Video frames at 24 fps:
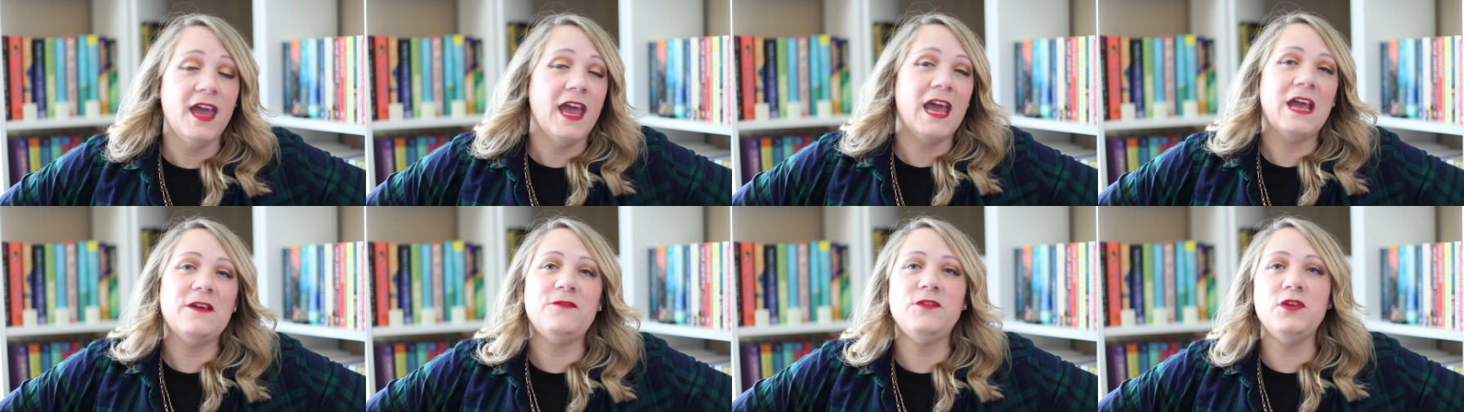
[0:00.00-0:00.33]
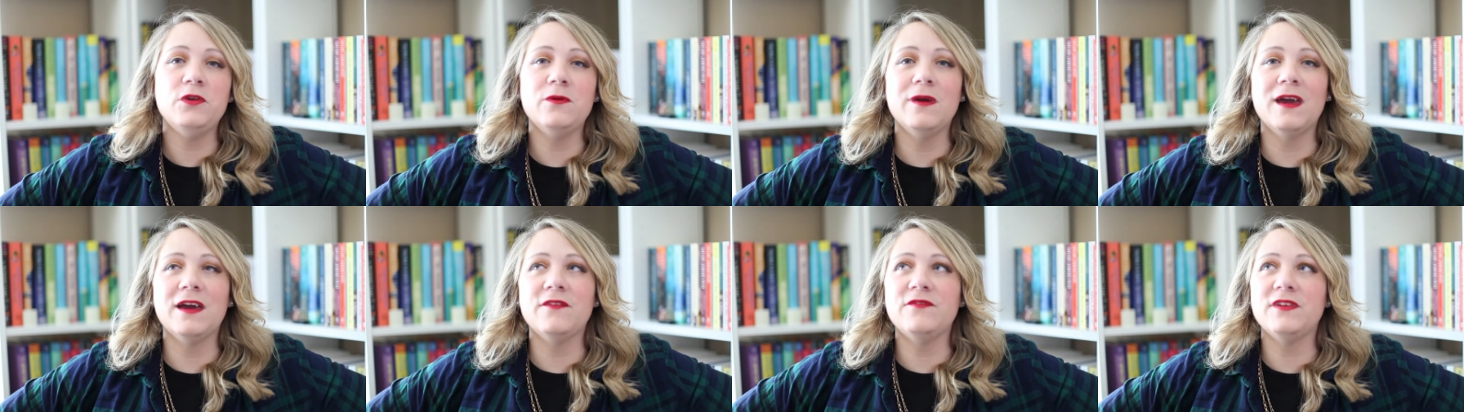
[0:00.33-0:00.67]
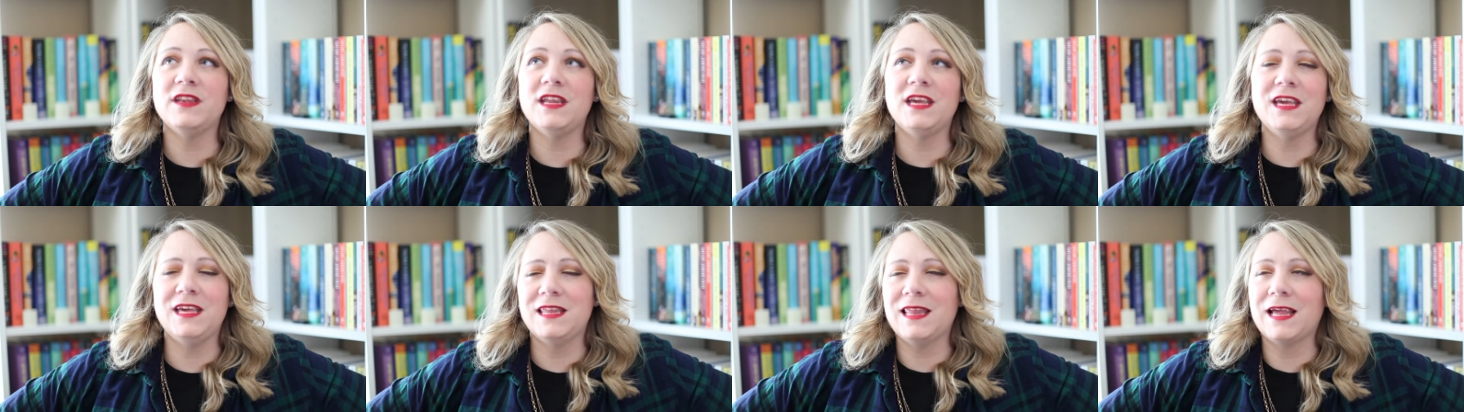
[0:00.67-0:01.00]
If you have
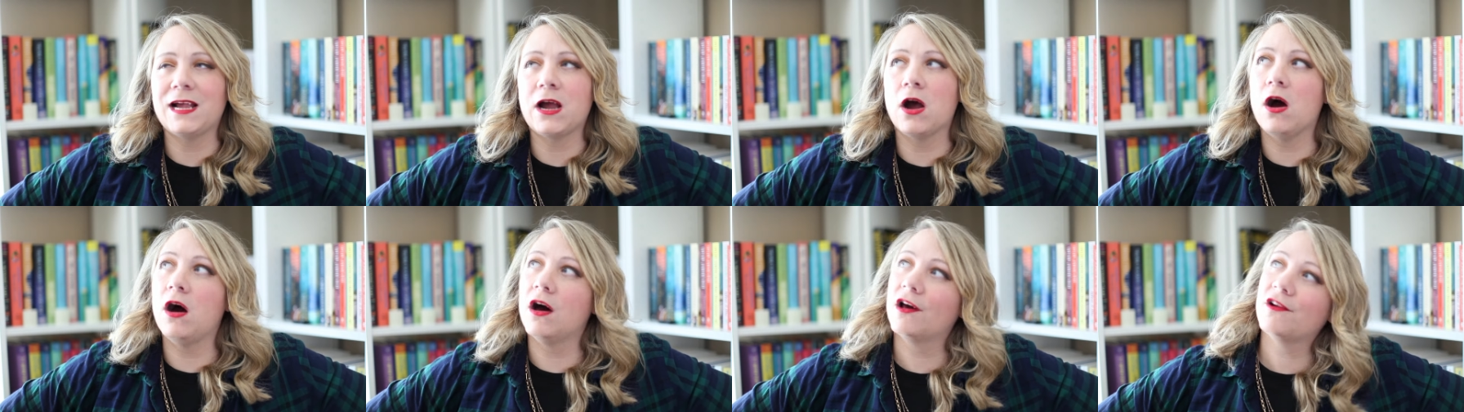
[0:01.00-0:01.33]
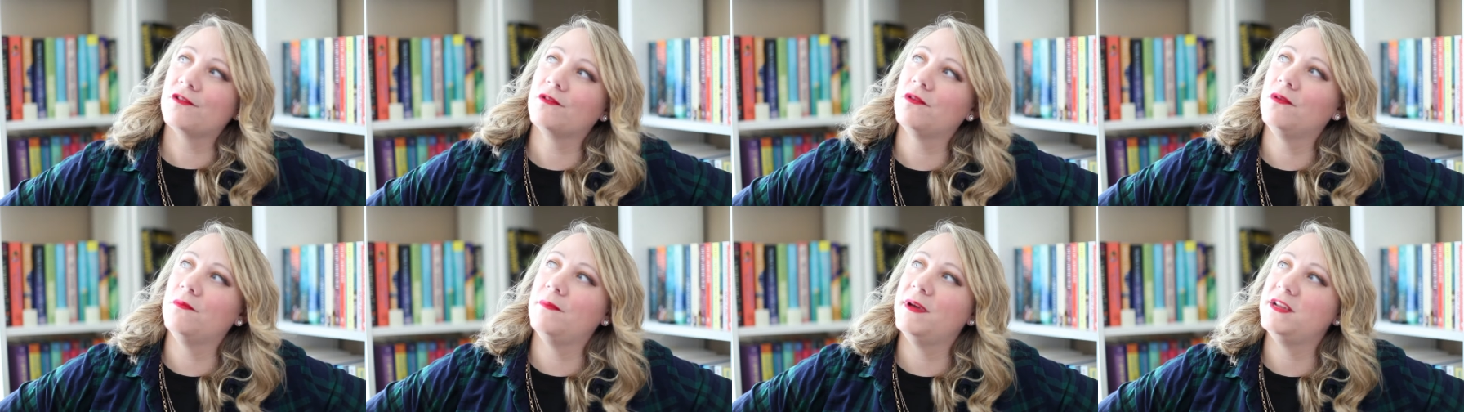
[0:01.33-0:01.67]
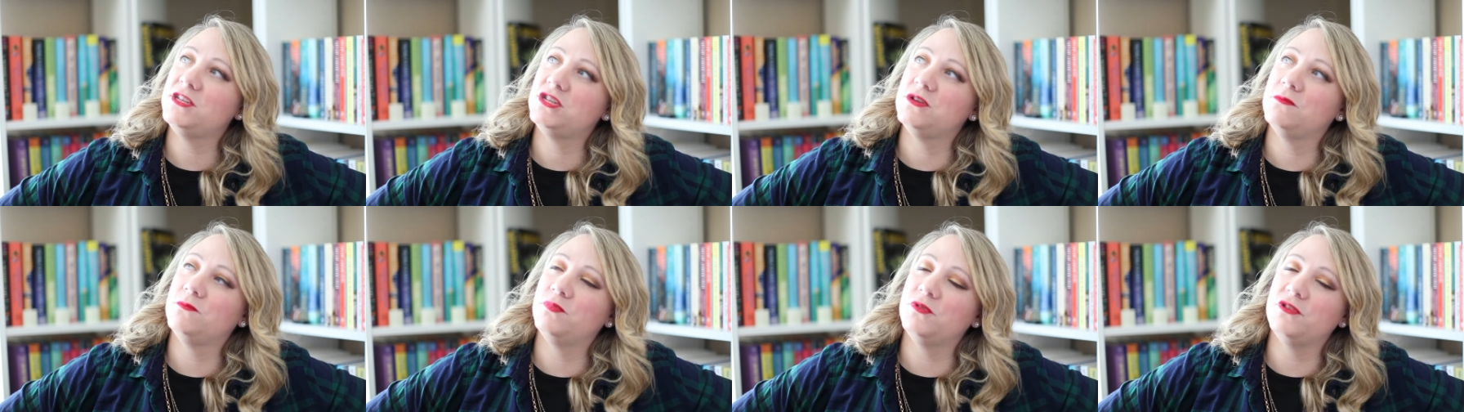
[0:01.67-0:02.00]
any like honorable
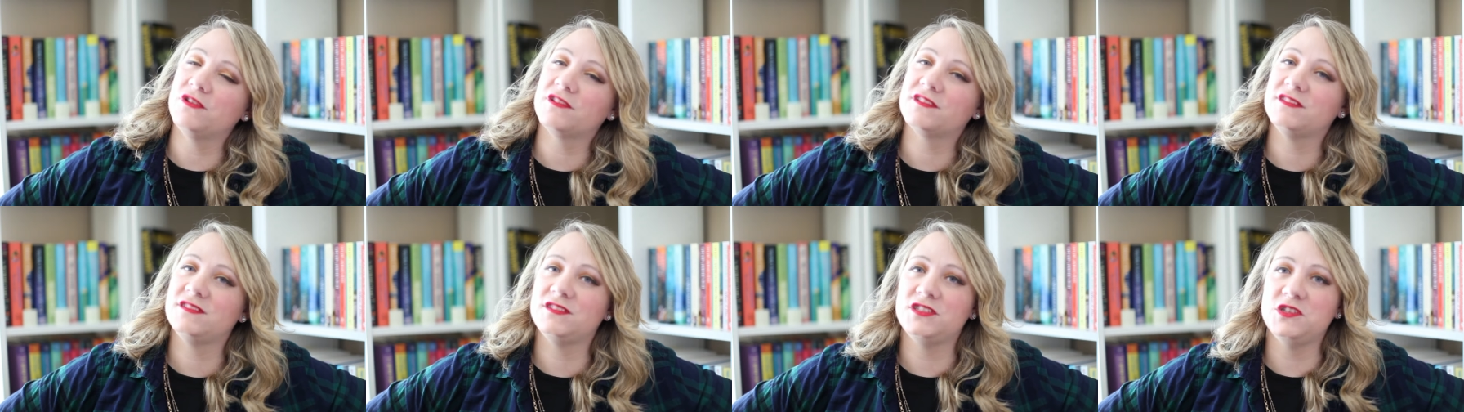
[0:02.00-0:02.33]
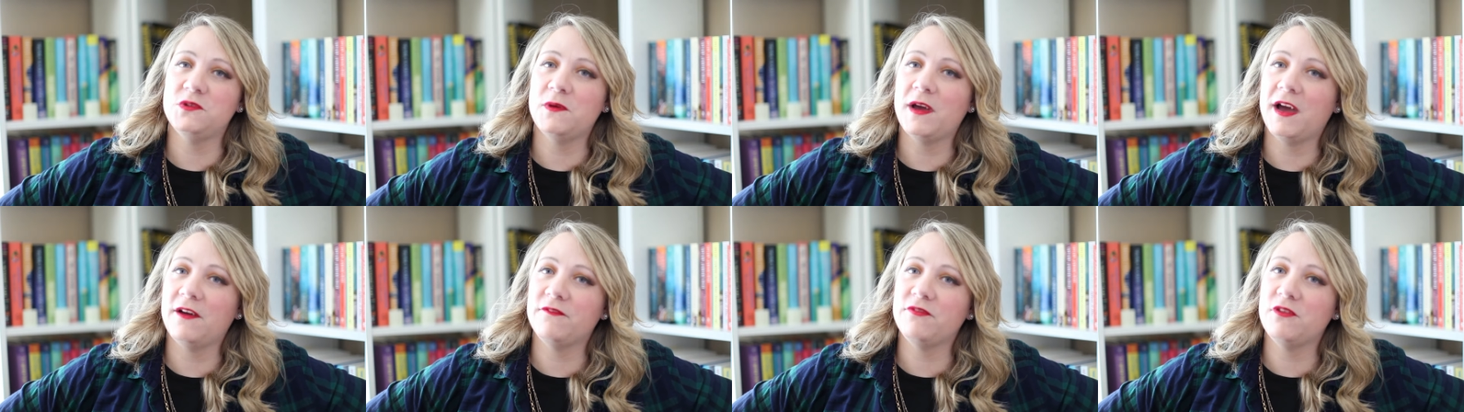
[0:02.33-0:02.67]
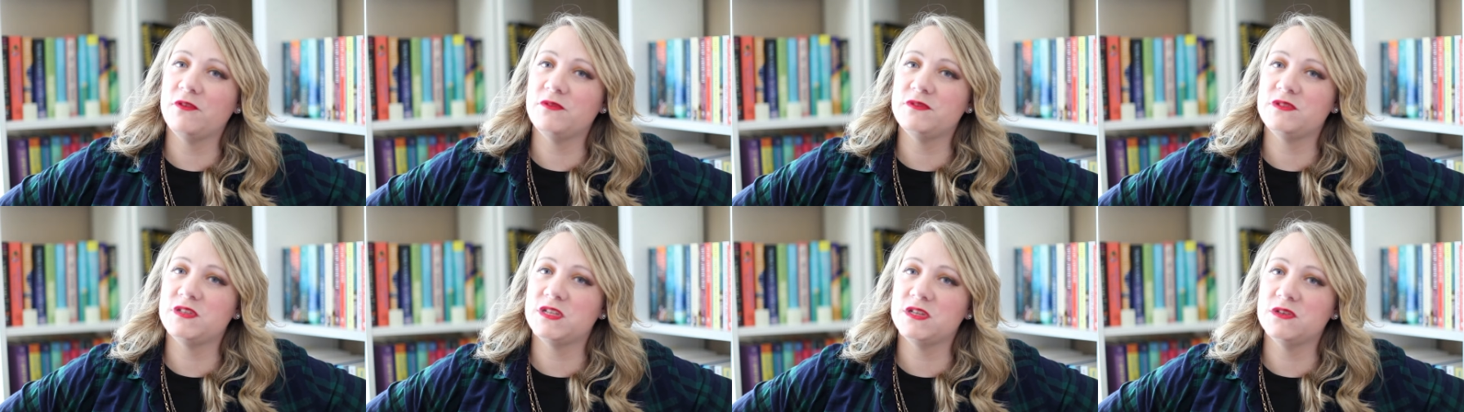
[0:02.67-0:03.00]
mention books, do you have
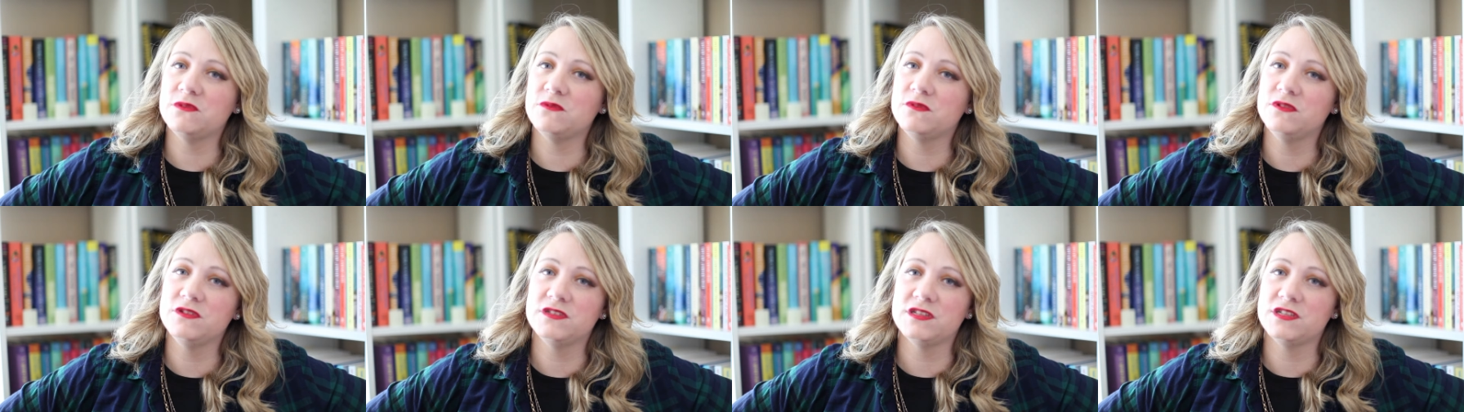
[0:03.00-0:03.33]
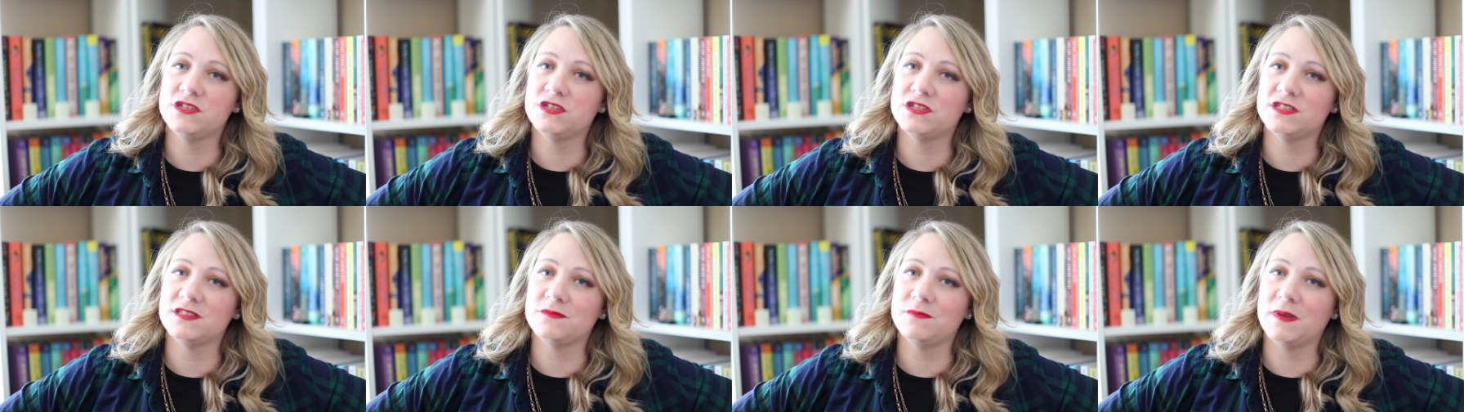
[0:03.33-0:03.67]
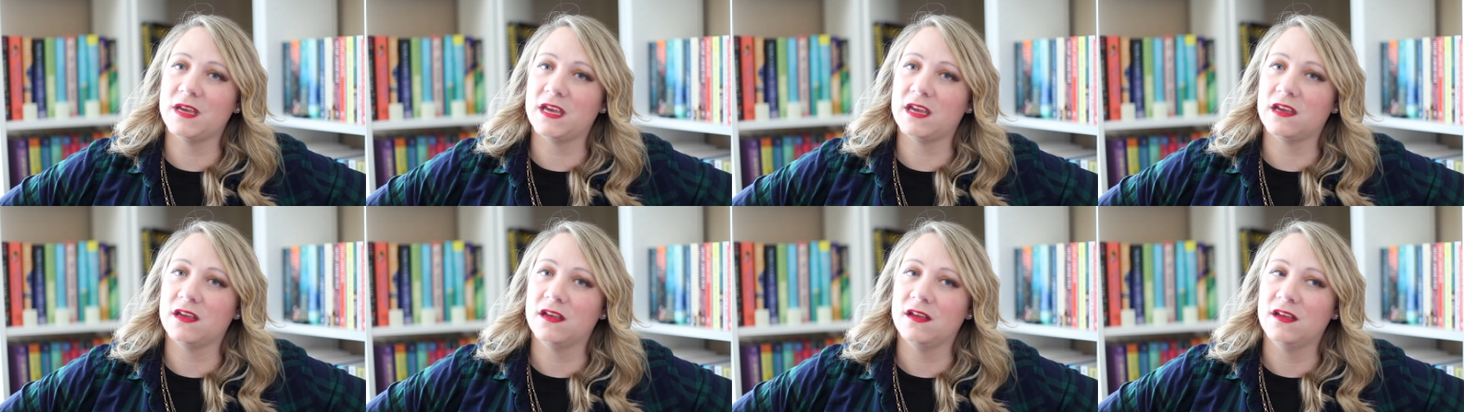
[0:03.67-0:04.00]
those too, or is it just
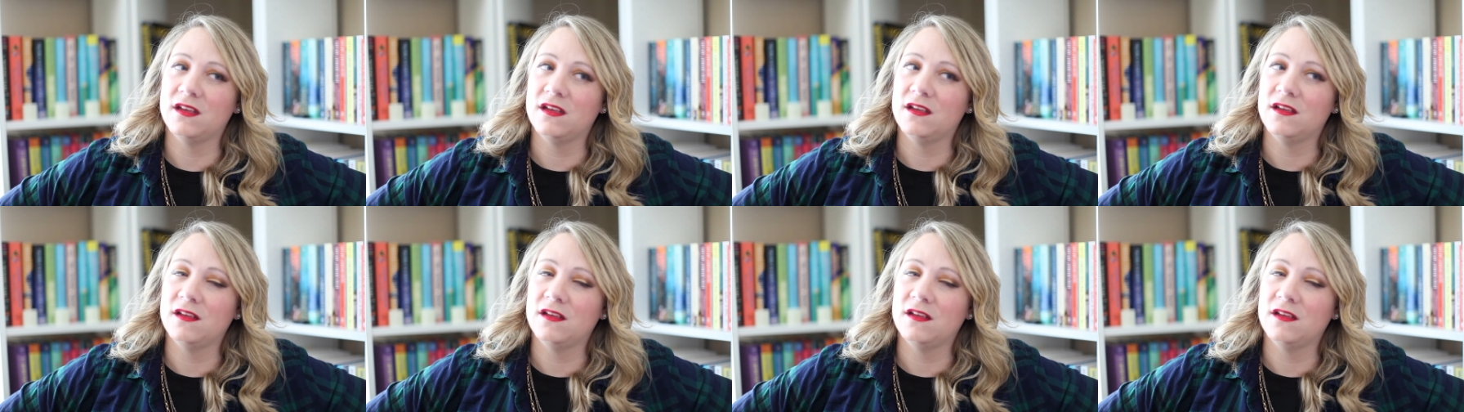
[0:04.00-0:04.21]
me?